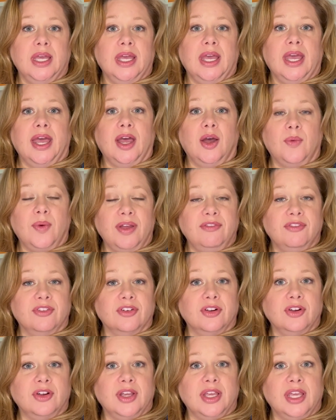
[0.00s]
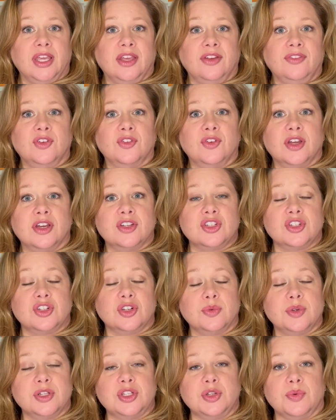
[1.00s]
However, if you're not sure
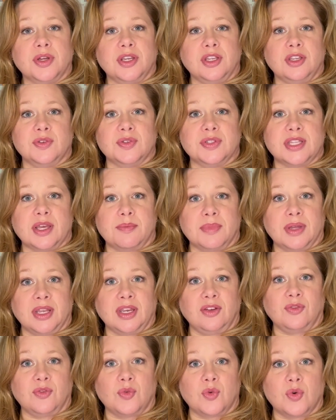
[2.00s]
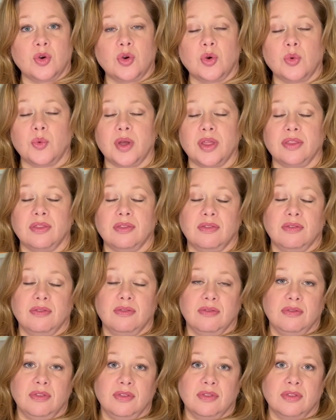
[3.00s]
what you want to use that money for or what
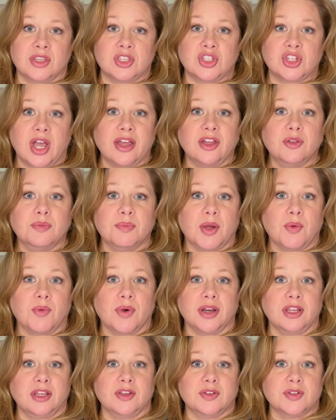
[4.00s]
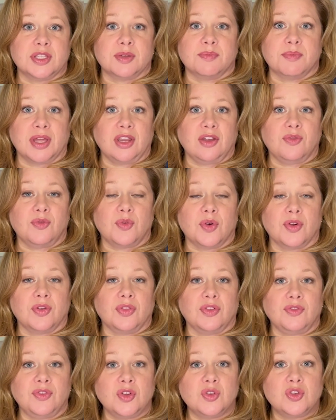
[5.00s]
the child might want to use the money for in
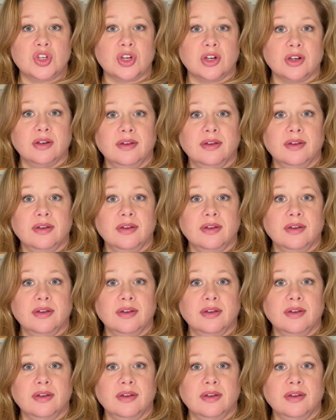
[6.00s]
the future,